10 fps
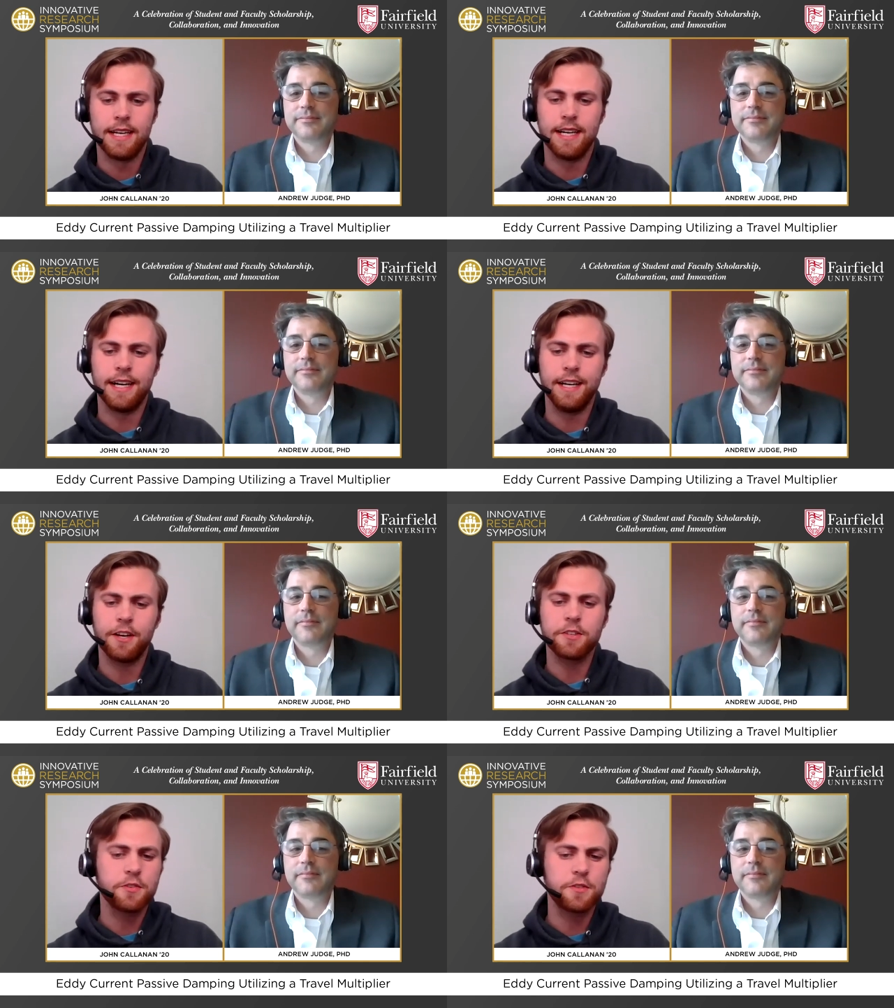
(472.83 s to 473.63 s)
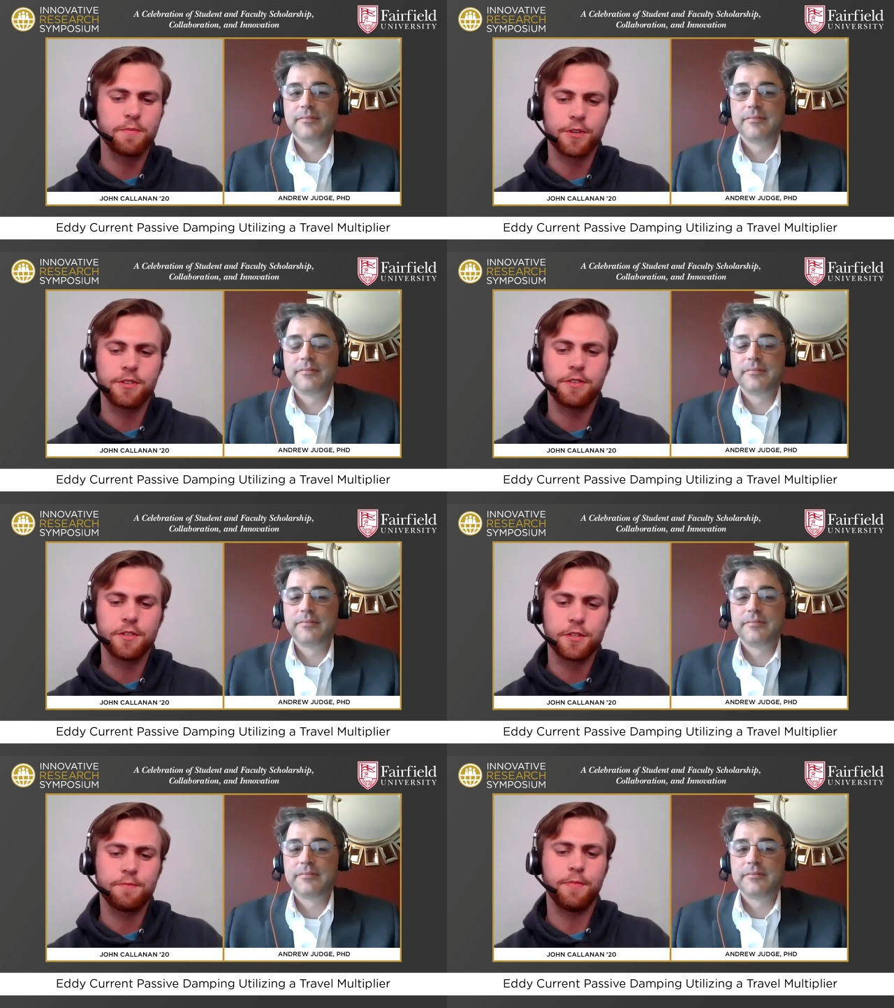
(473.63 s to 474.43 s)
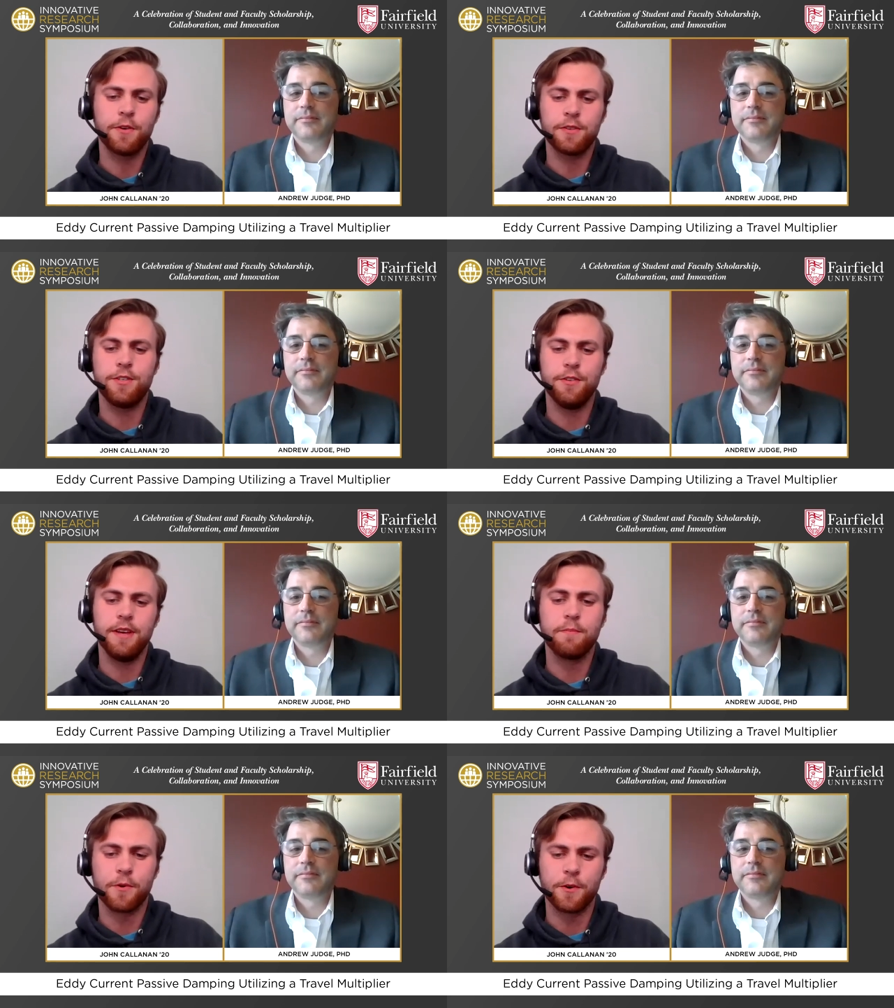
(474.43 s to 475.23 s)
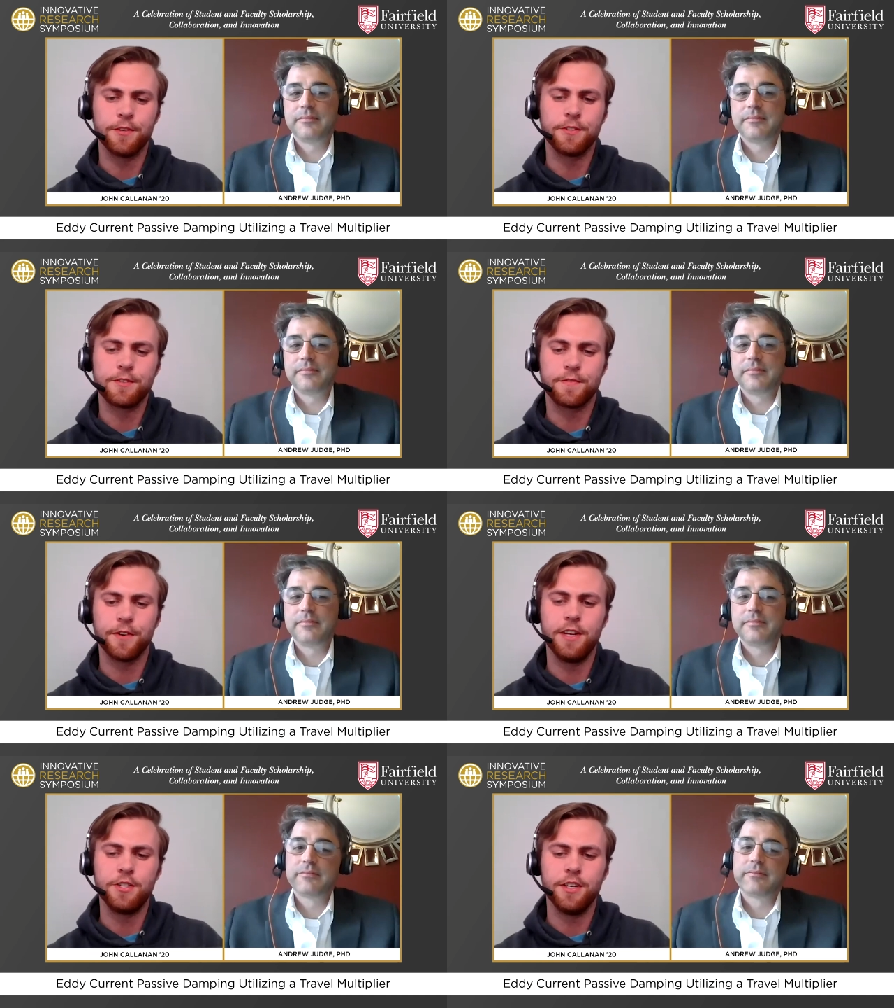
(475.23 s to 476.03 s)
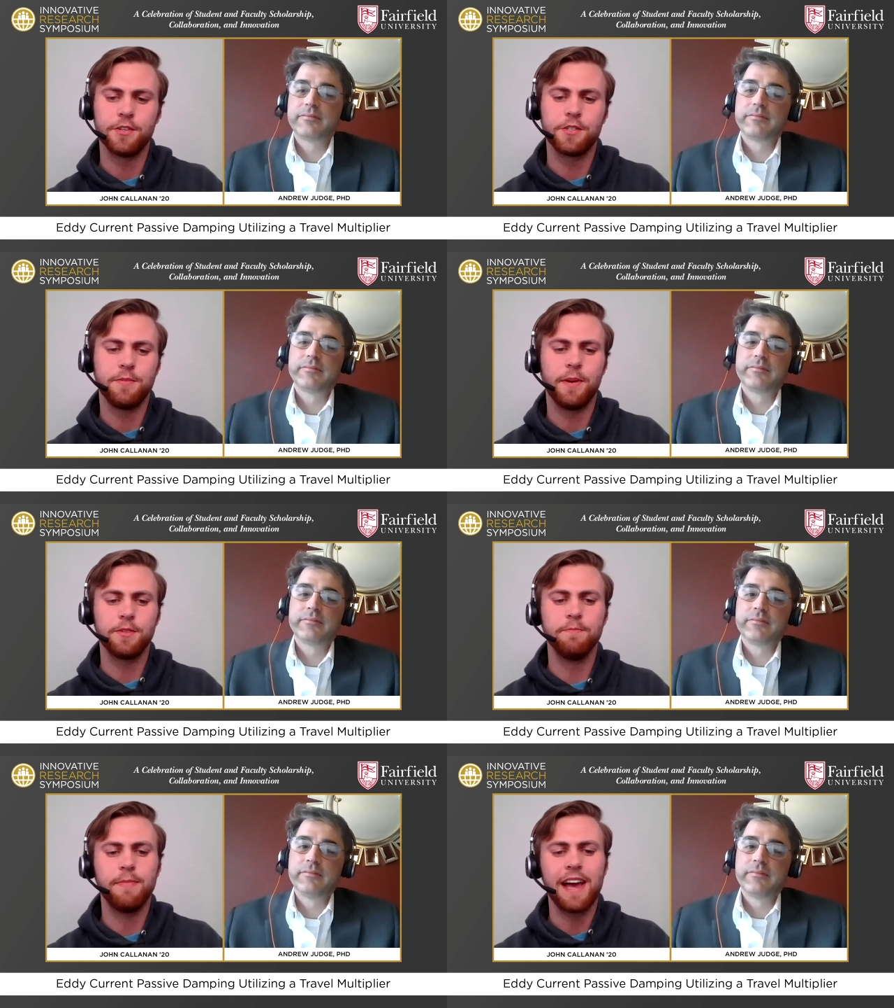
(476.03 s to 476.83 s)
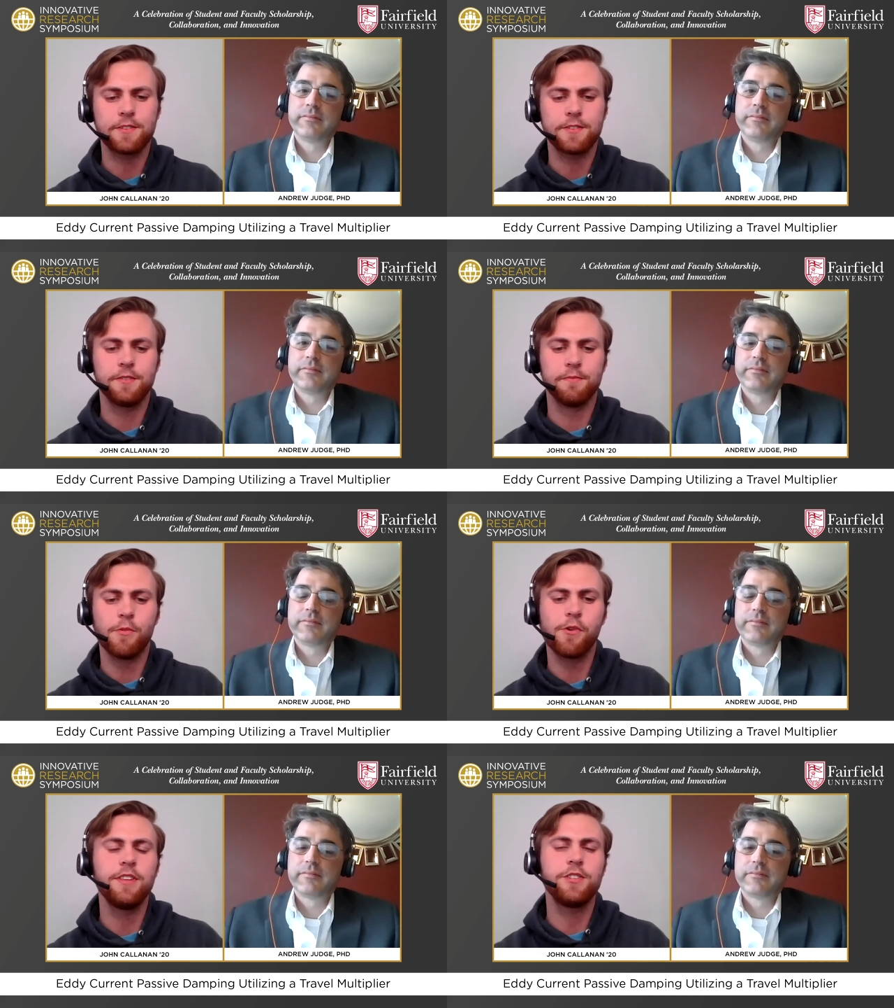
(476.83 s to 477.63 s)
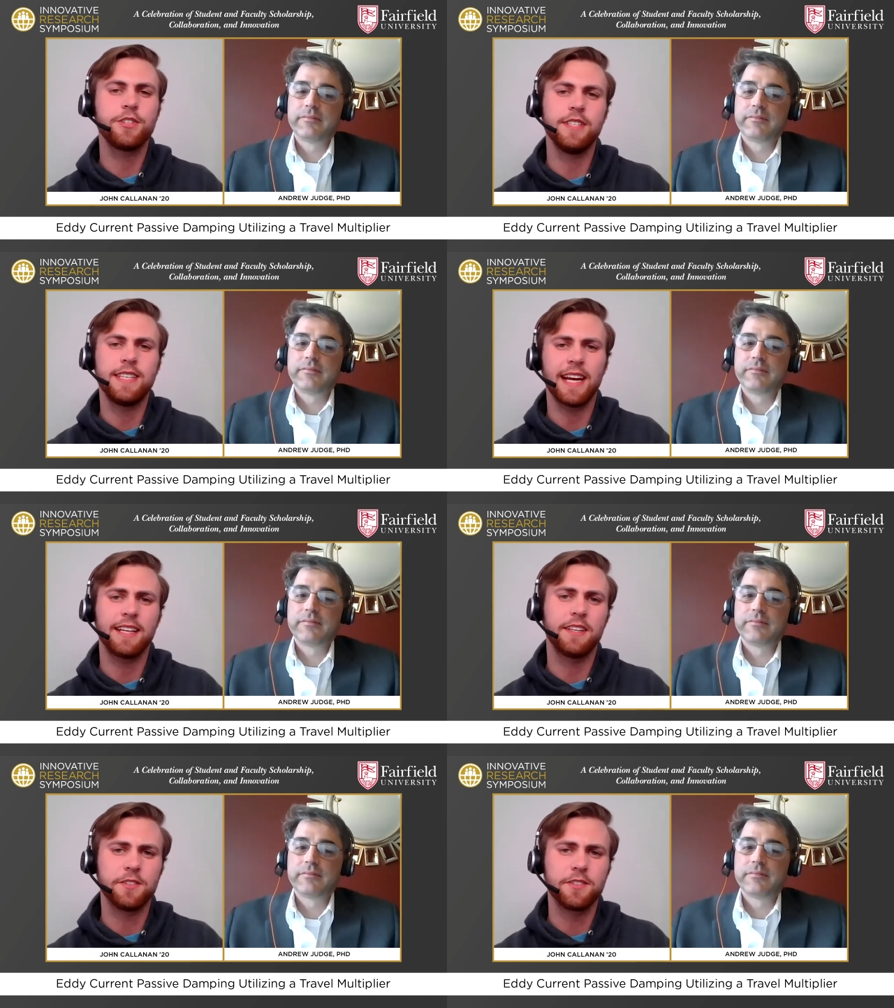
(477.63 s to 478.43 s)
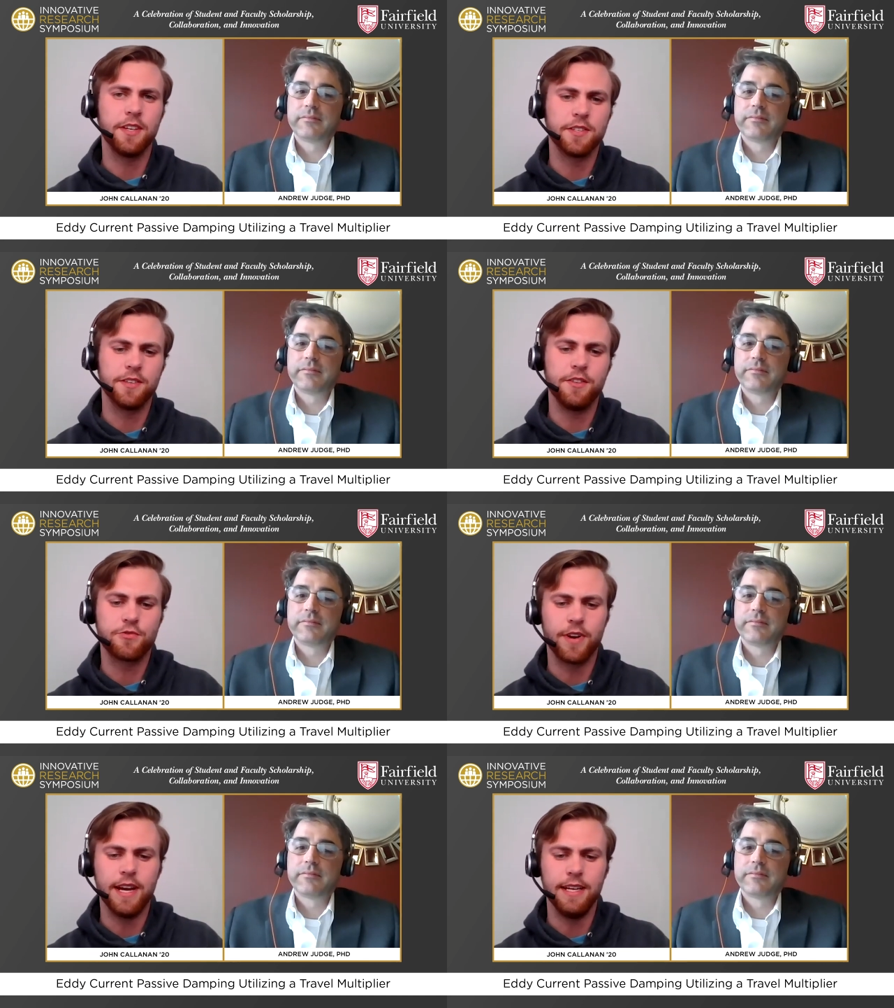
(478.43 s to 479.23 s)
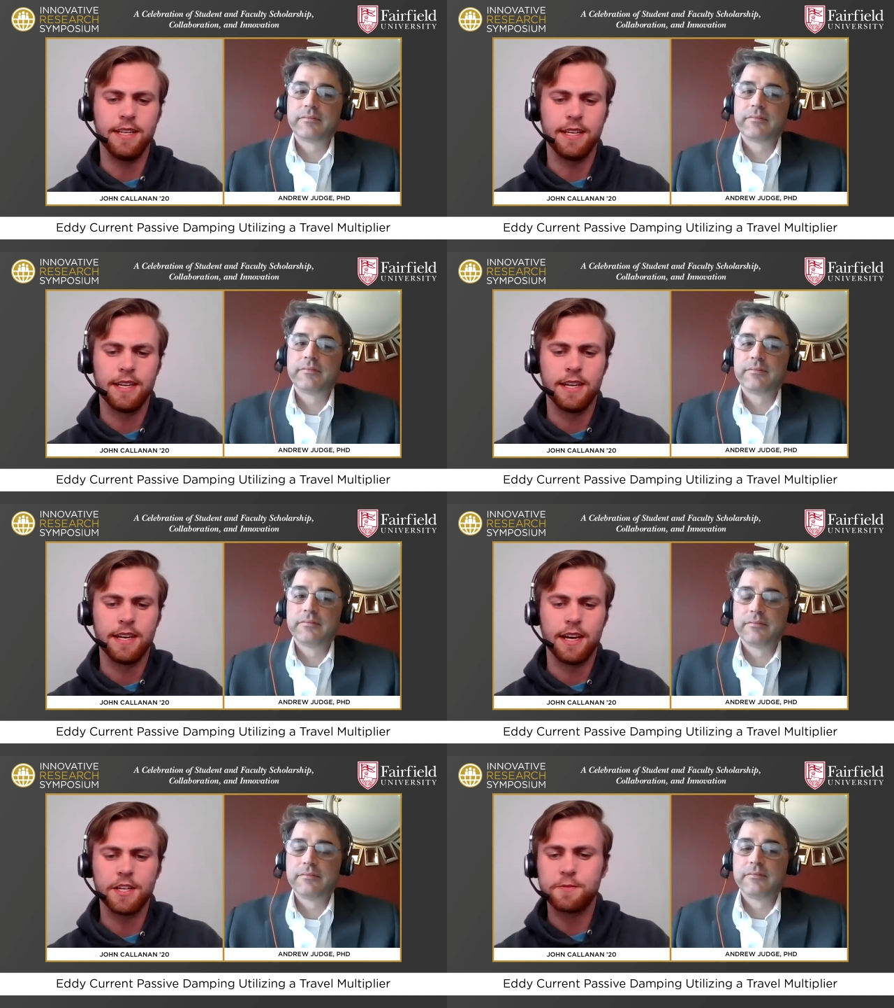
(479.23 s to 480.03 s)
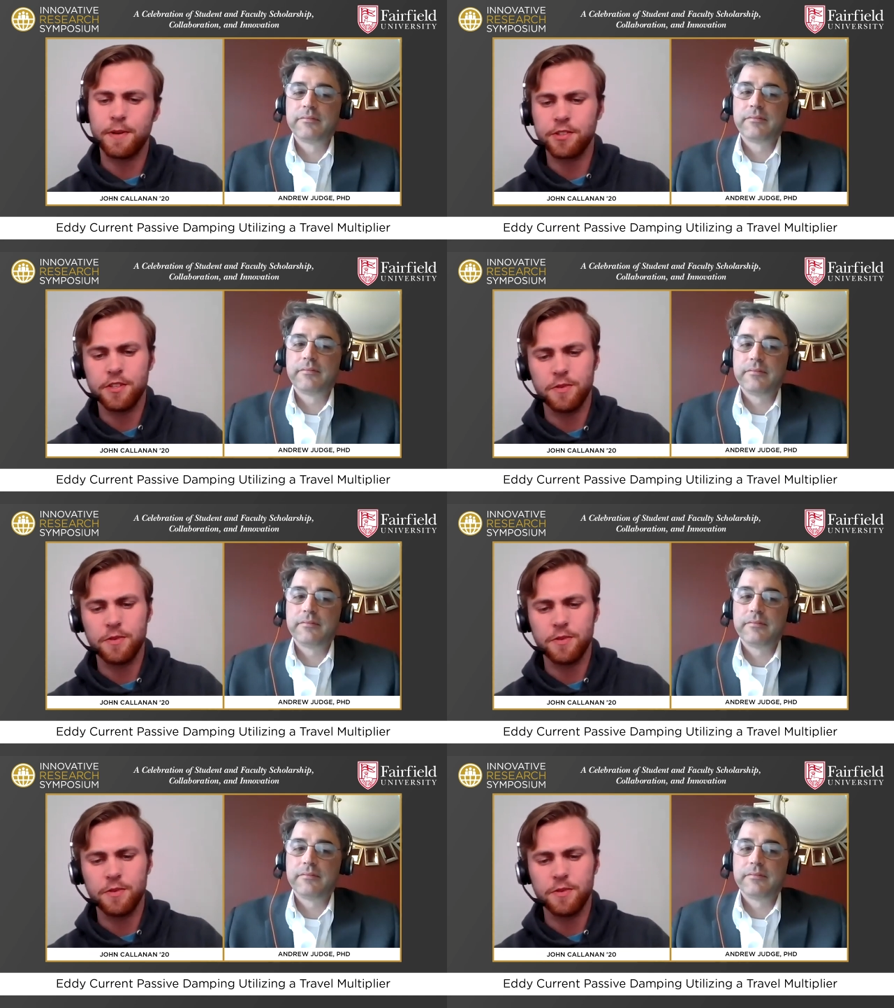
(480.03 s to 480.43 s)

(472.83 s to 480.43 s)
Speaker 1: It also spoke to the importance for engineers to be able to master more than just the technical skills of the trade. Especially as